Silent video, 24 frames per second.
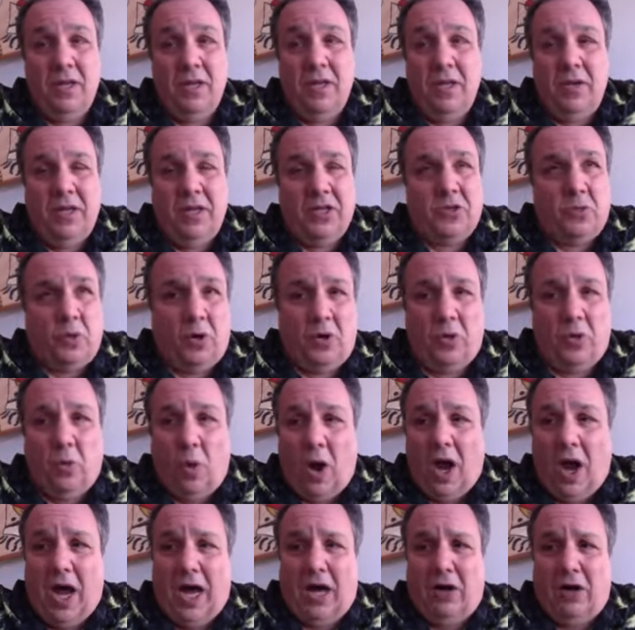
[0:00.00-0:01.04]
it's
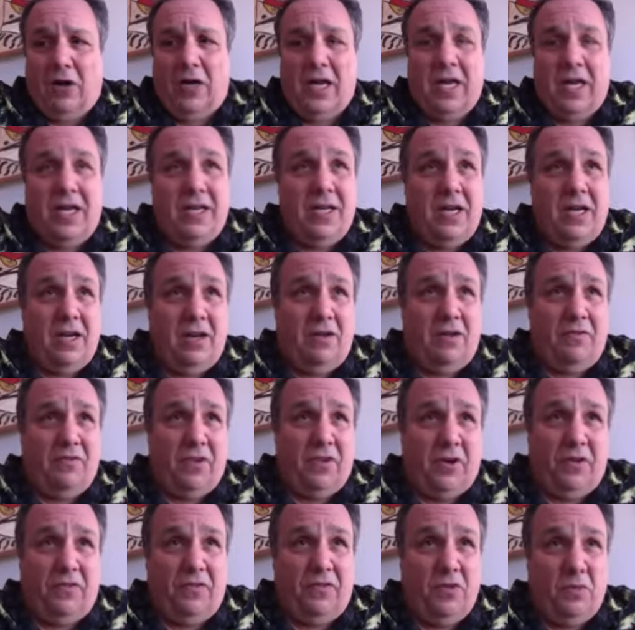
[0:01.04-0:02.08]
worthwhile. And
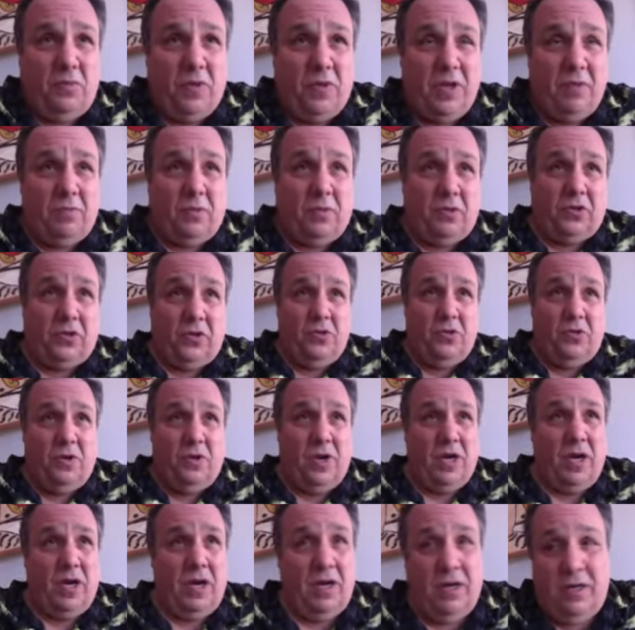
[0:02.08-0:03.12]
very few people do
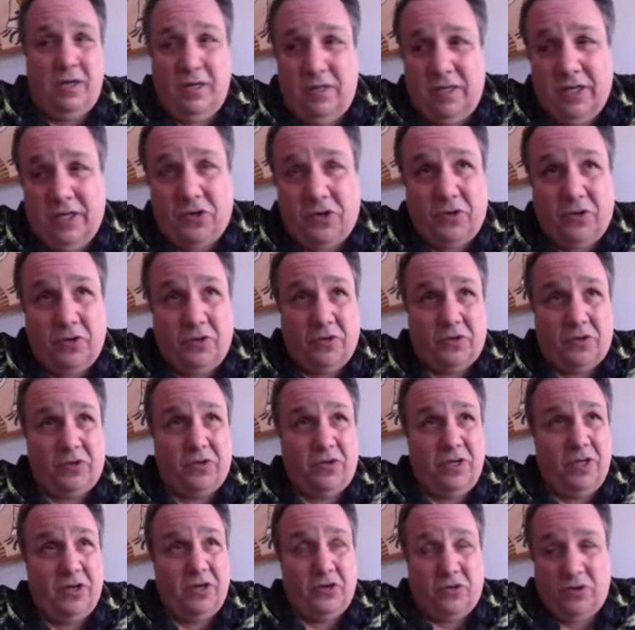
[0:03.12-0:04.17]
intro
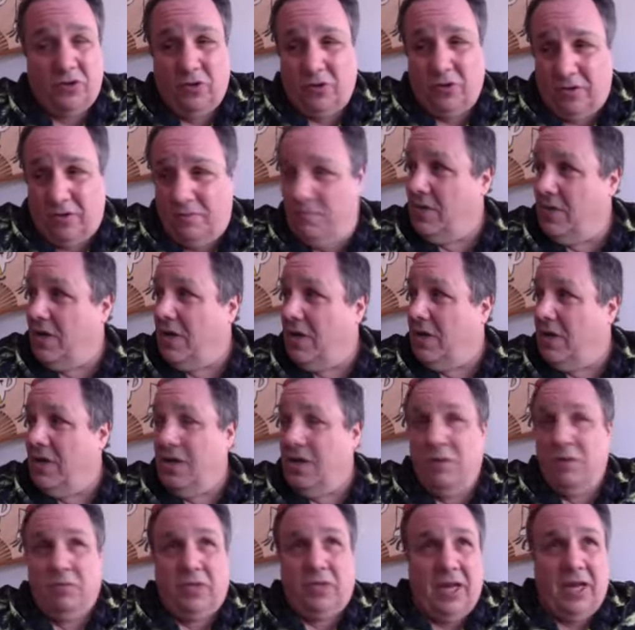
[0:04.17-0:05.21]
to
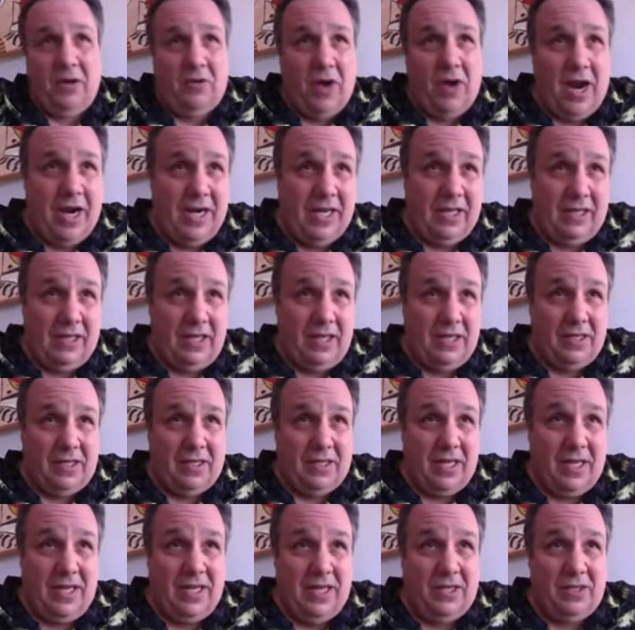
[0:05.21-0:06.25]
playwriting these
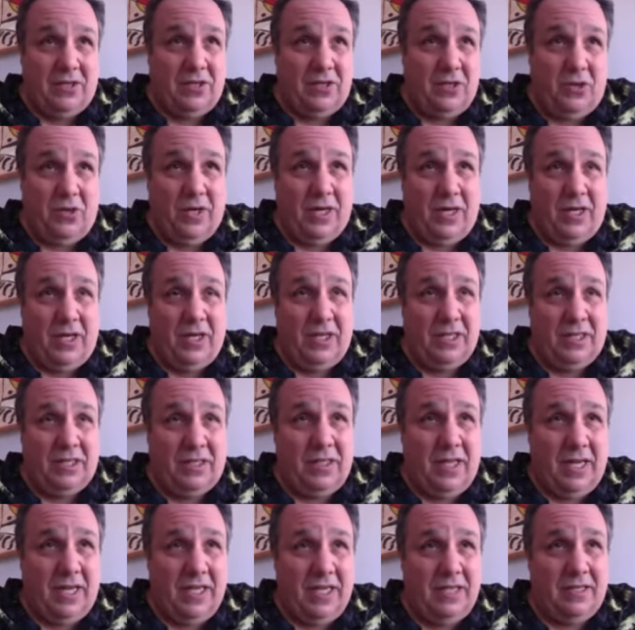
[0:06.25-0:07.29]
days. So it's
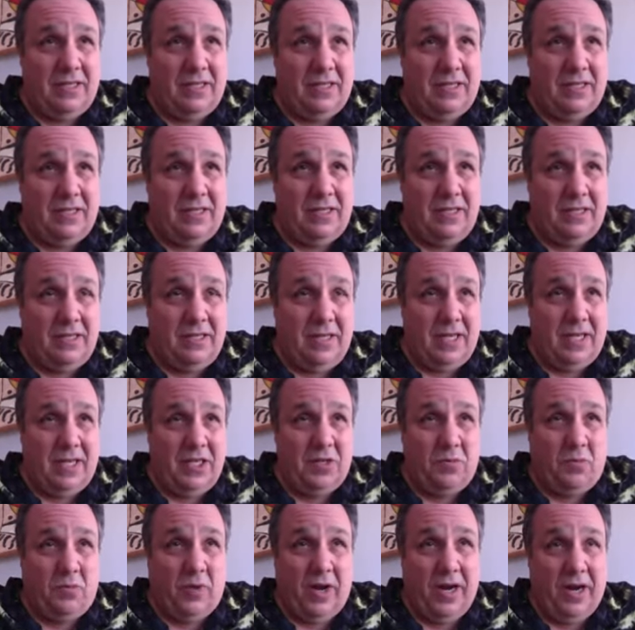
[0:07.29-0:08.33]
nice. It's a nice
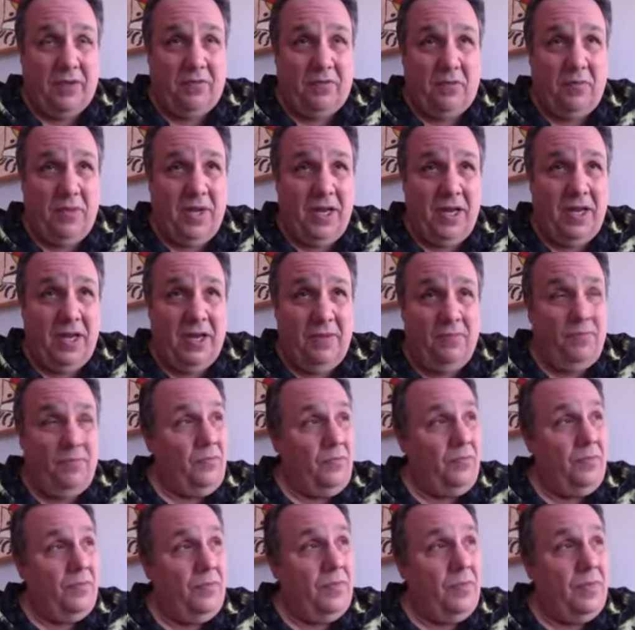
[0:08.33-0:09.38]
break for me
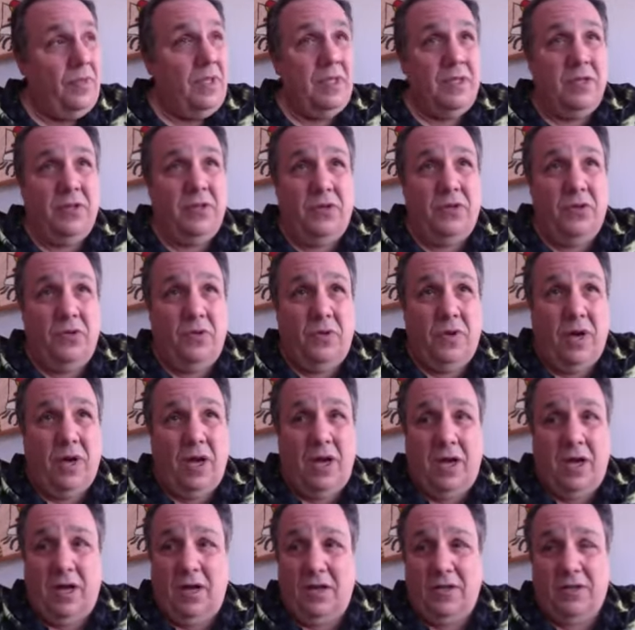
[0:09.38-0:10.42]
to do
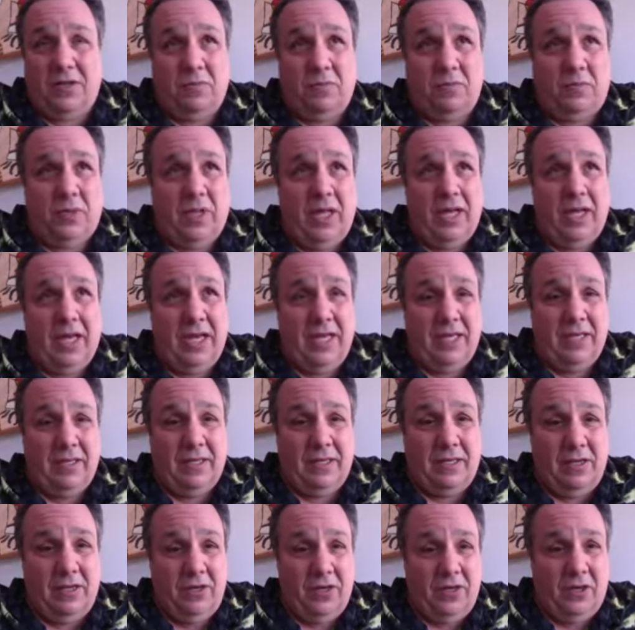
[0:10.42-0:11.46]
some plays,
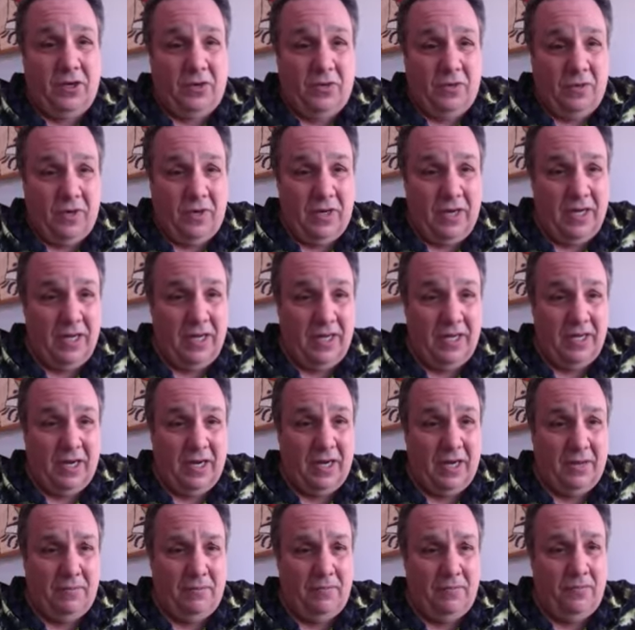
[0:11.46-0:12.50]

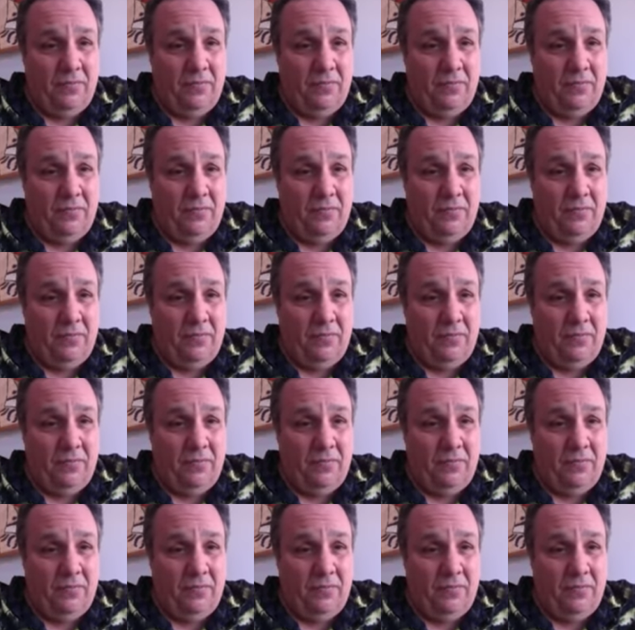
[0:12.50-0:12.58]
and